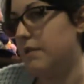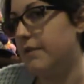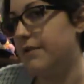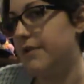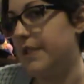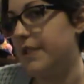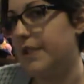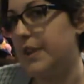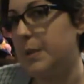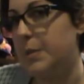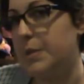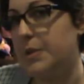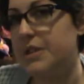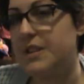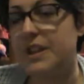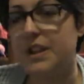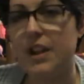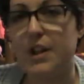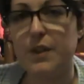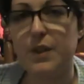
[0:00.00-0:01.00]

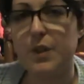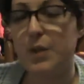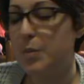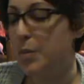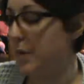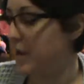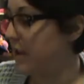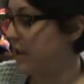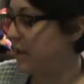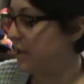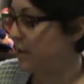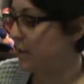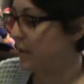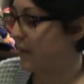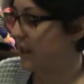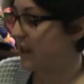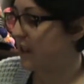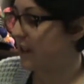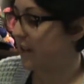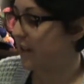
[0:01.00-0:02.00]
50% off coupon, so
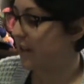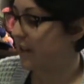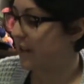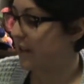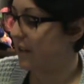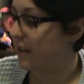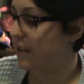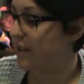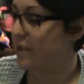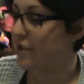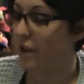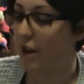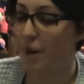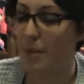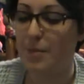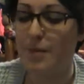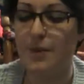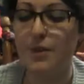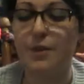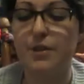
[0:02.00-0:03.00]
I got the
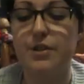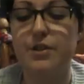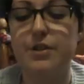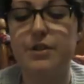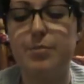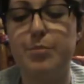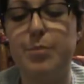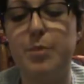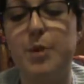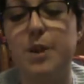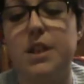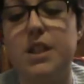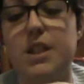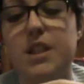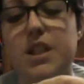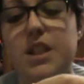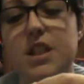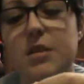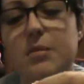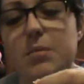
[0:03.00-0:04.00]
charms for pretty
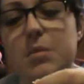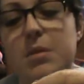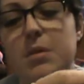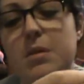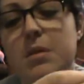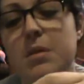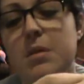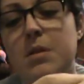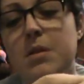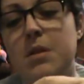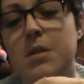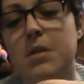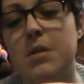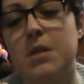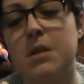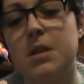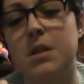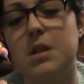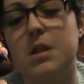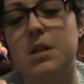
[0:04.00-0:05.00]
cheap.
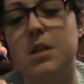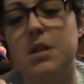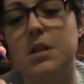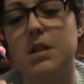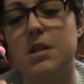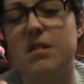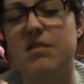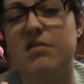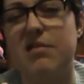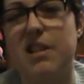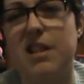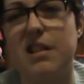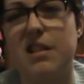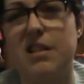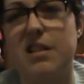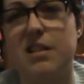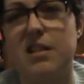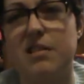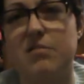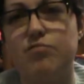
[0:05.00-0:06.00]
I
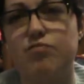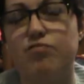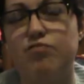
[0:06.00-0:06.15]
think